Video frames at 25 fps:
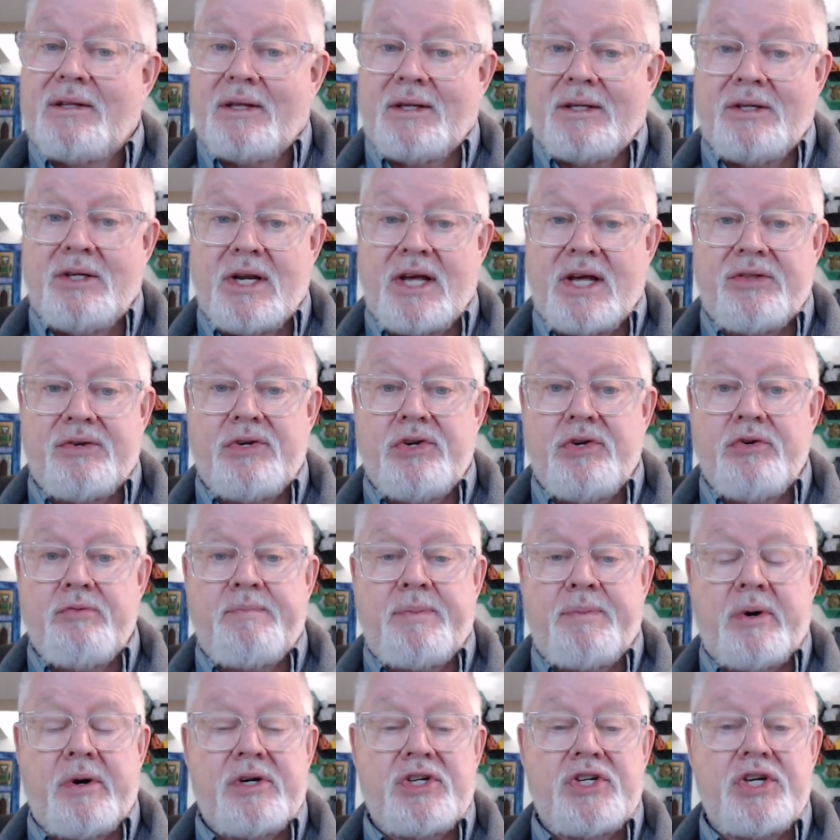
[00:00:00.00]
another new
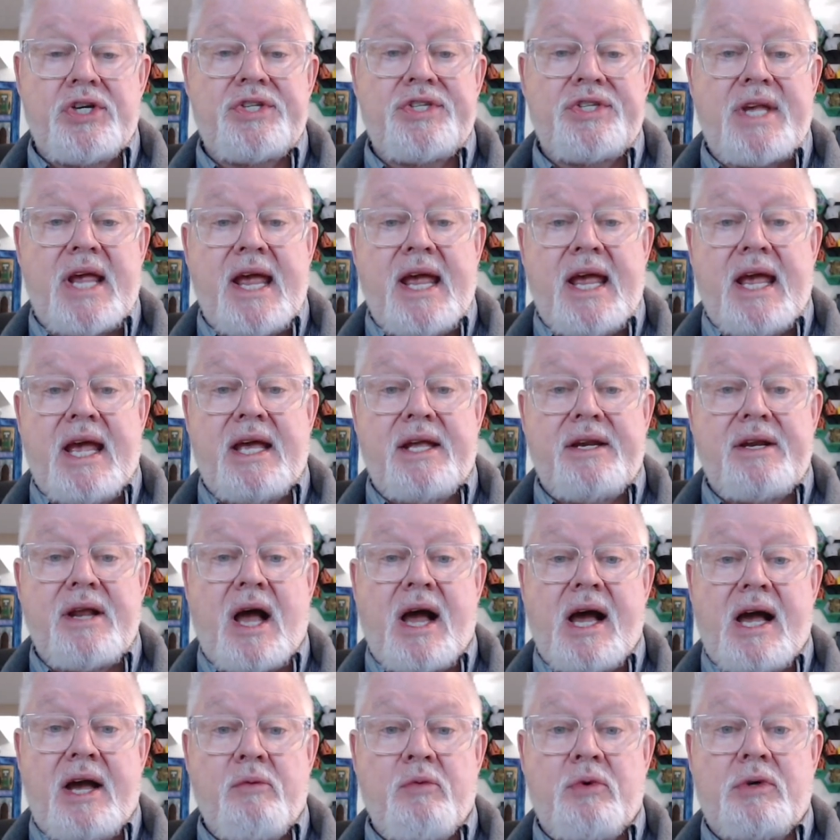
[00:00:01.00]
purchase, and
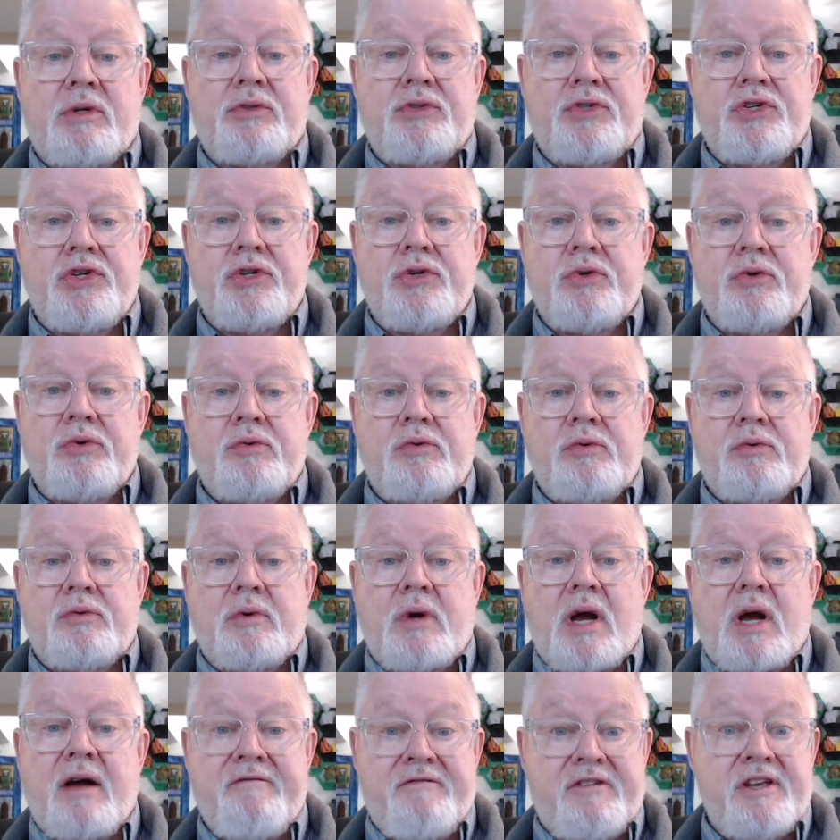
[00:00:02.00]
I will do
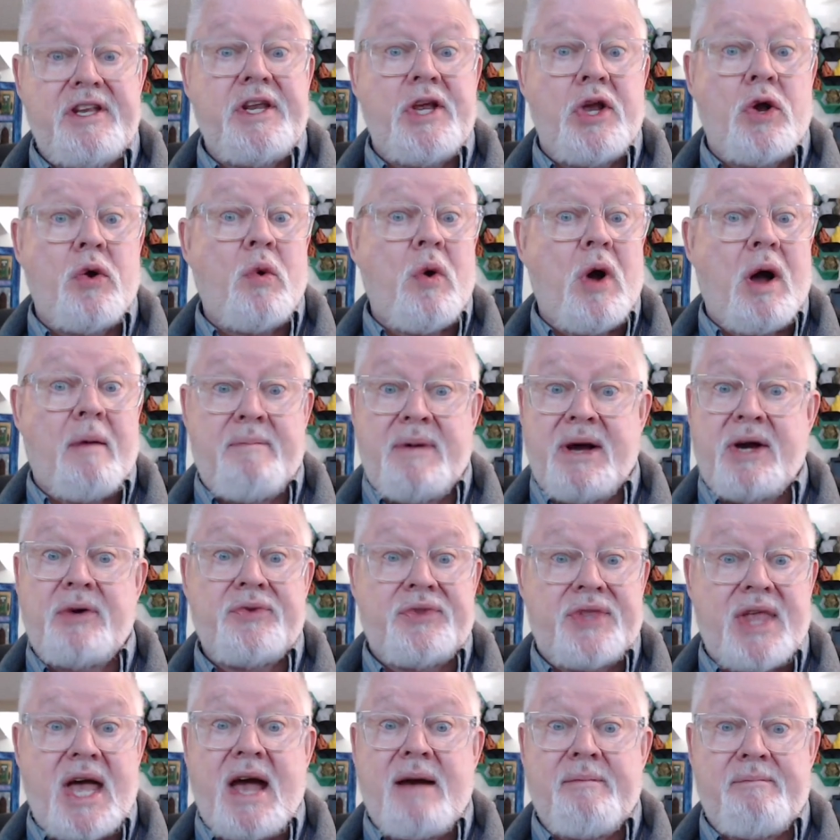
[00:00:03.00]
a video about
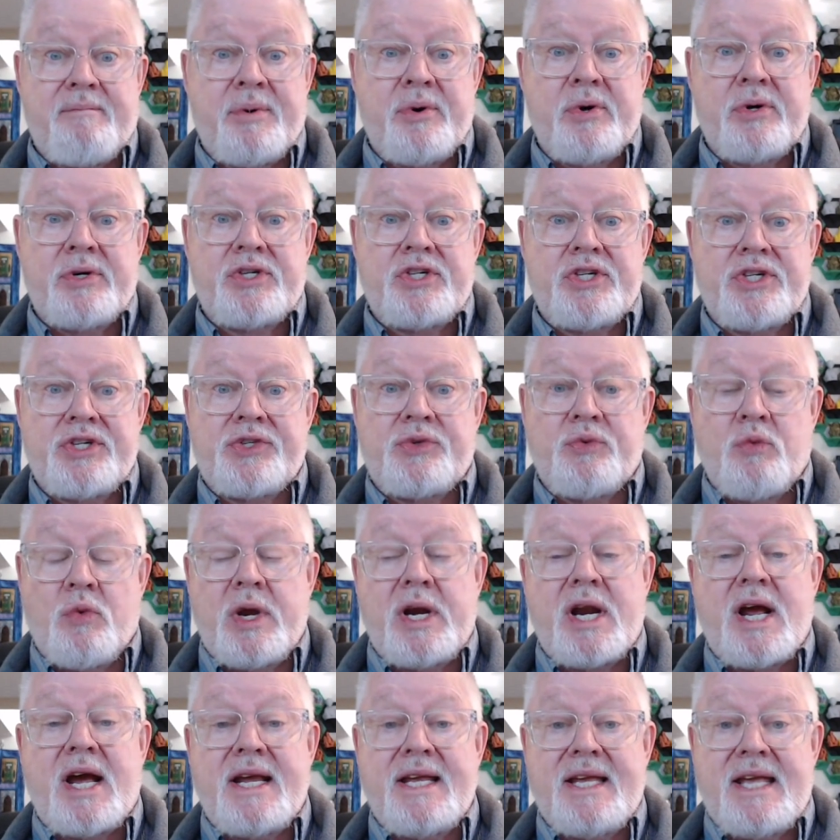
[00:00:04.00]
that purchase when
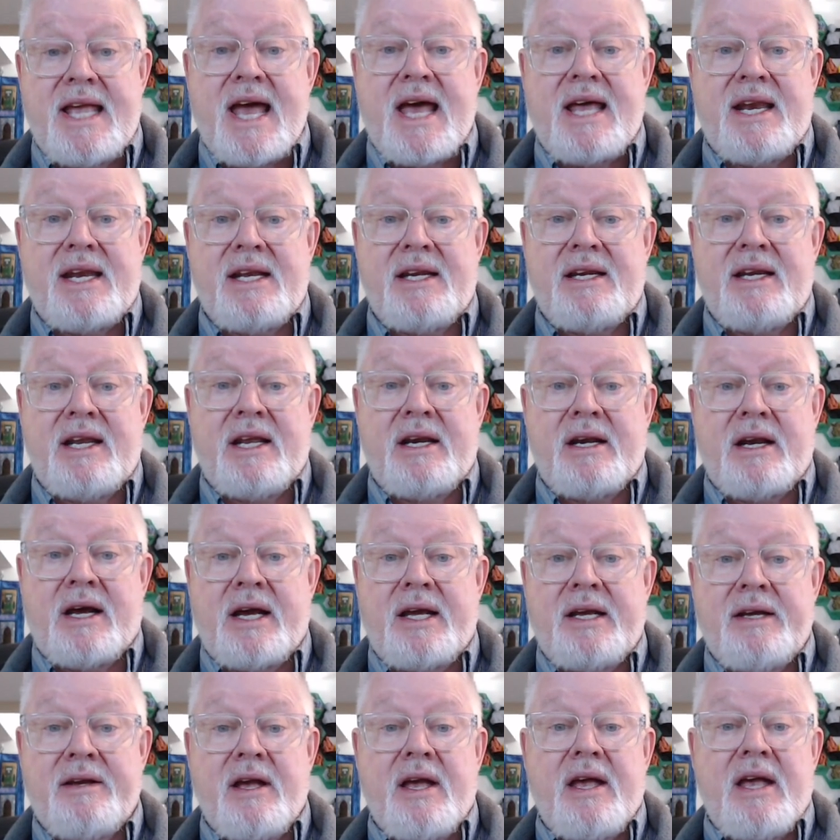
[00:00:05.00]
I get it, and
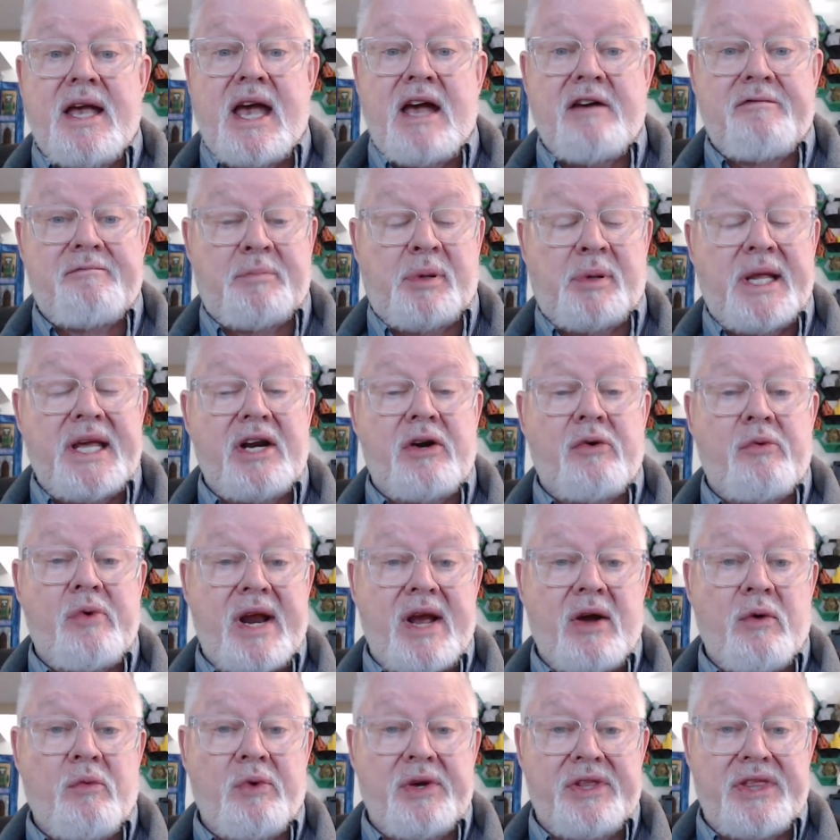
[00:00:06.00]
I have played
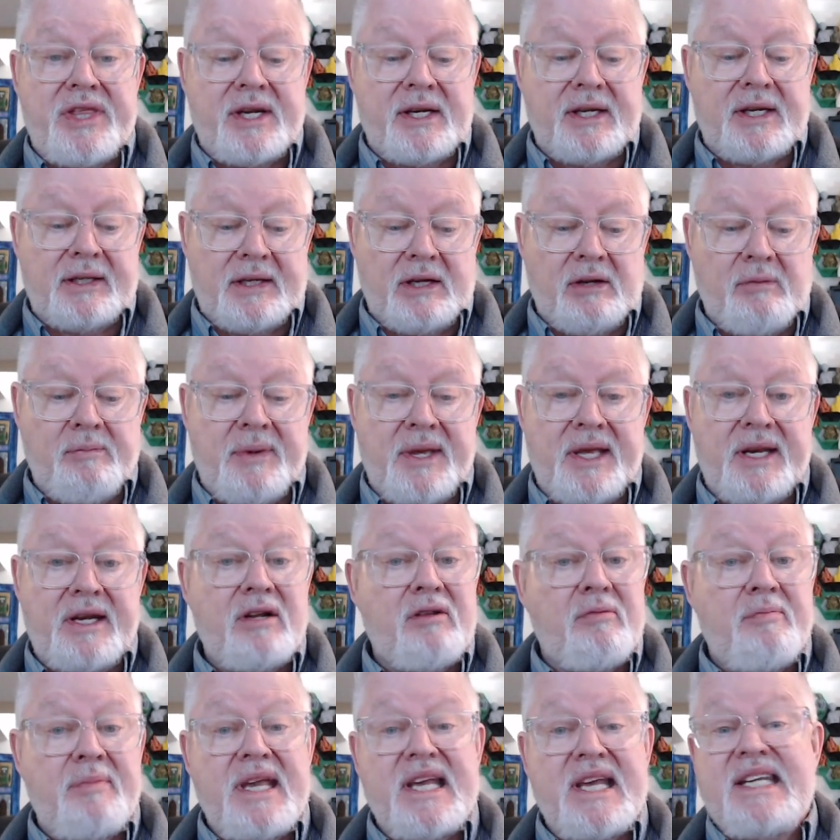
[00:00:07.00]
around with it a little bit. It'll
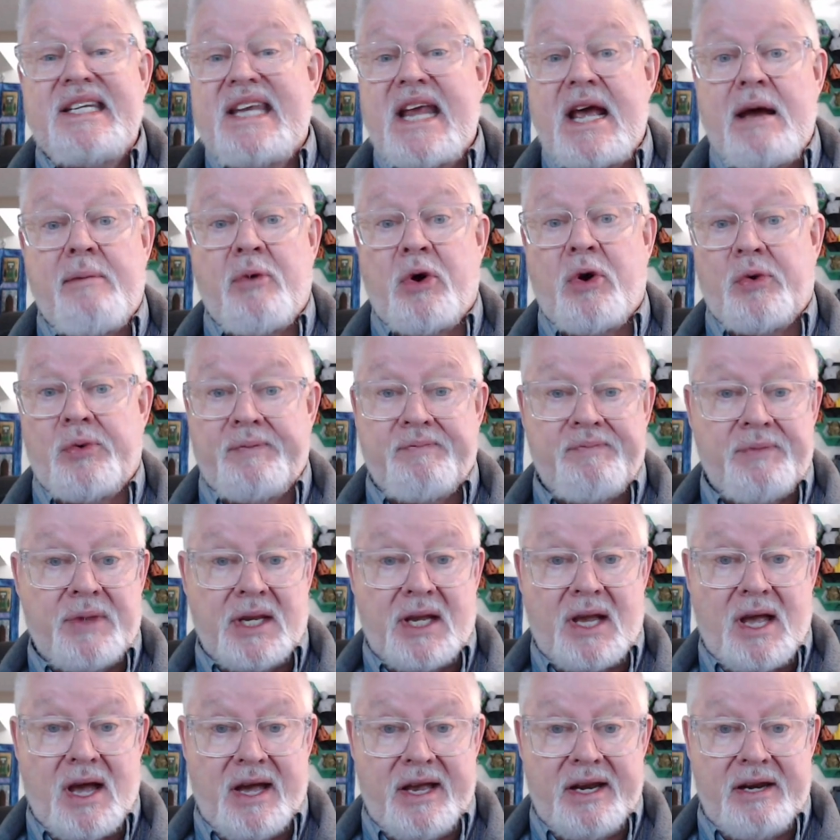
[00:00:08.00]
be a demo
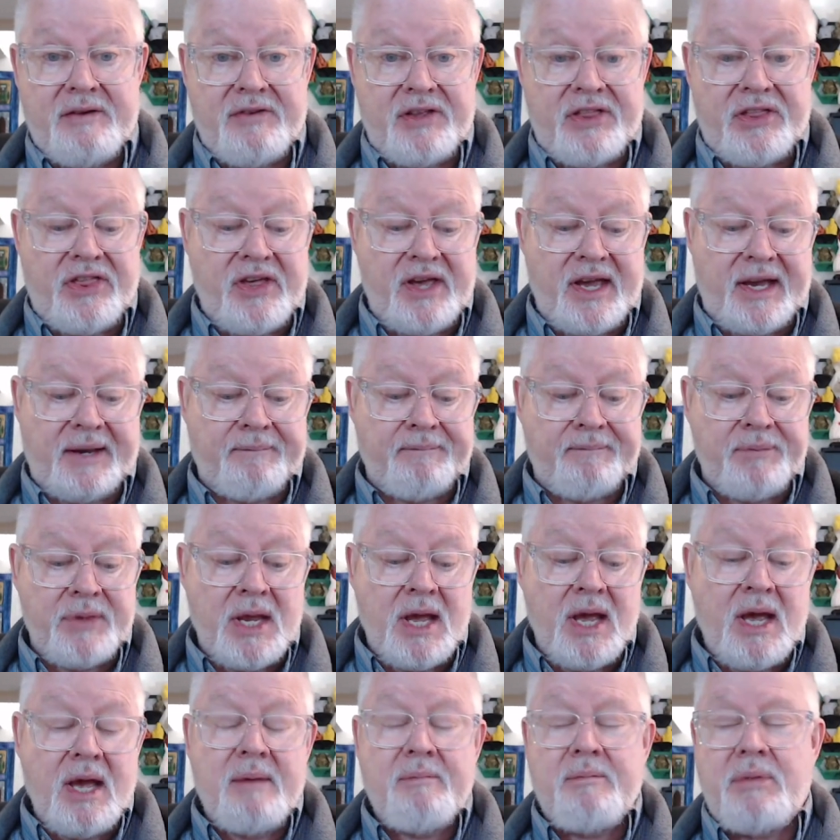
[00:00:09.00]
kind of a thing.
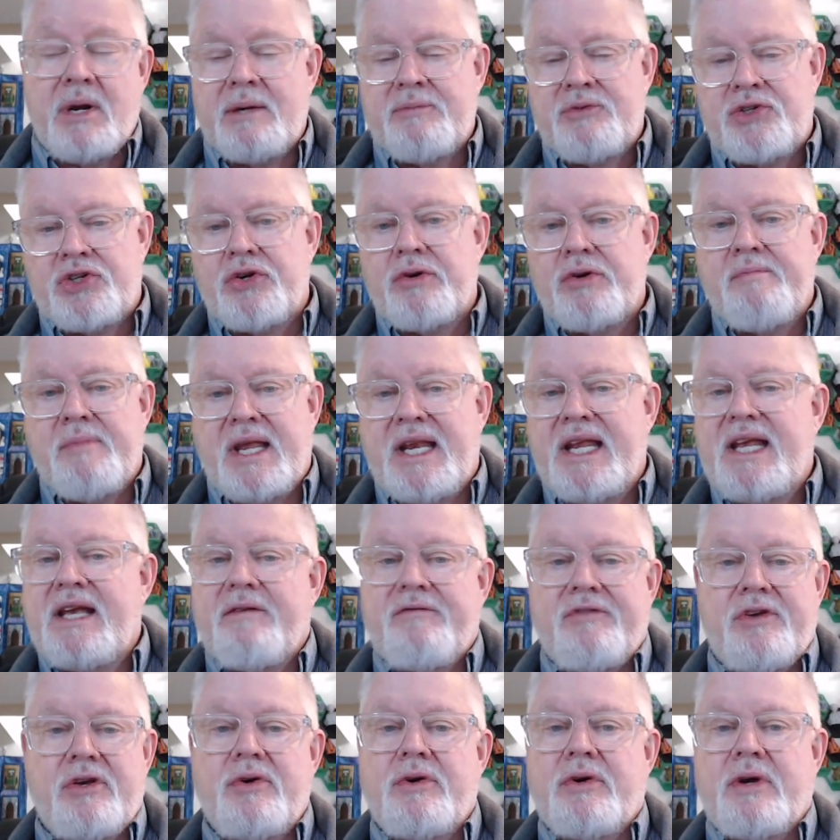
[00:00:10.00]
But I'm sure many of
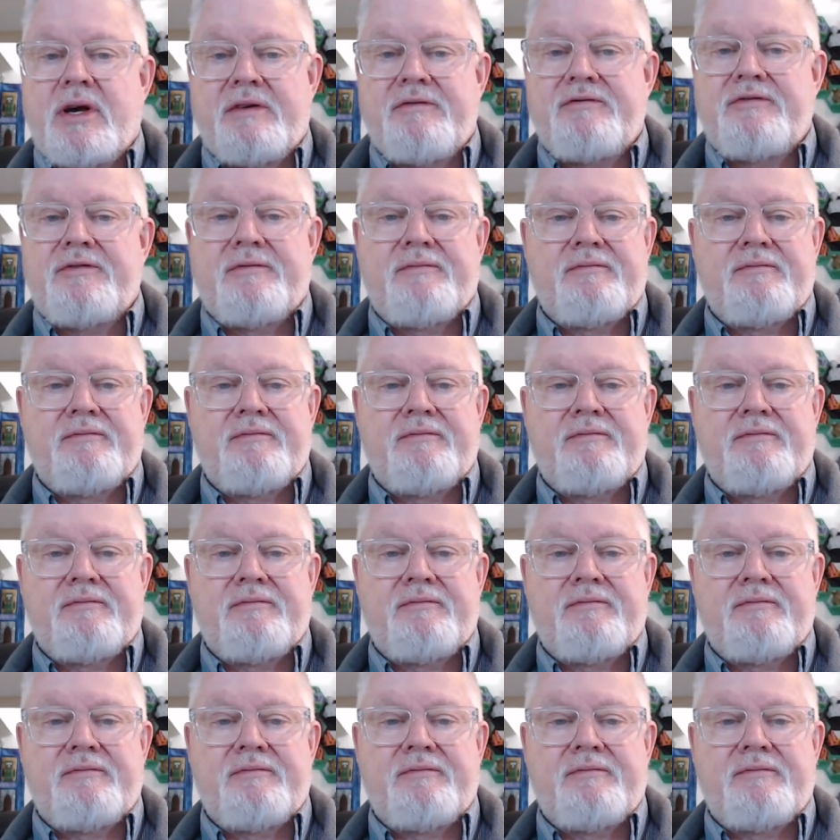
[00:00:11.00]
you have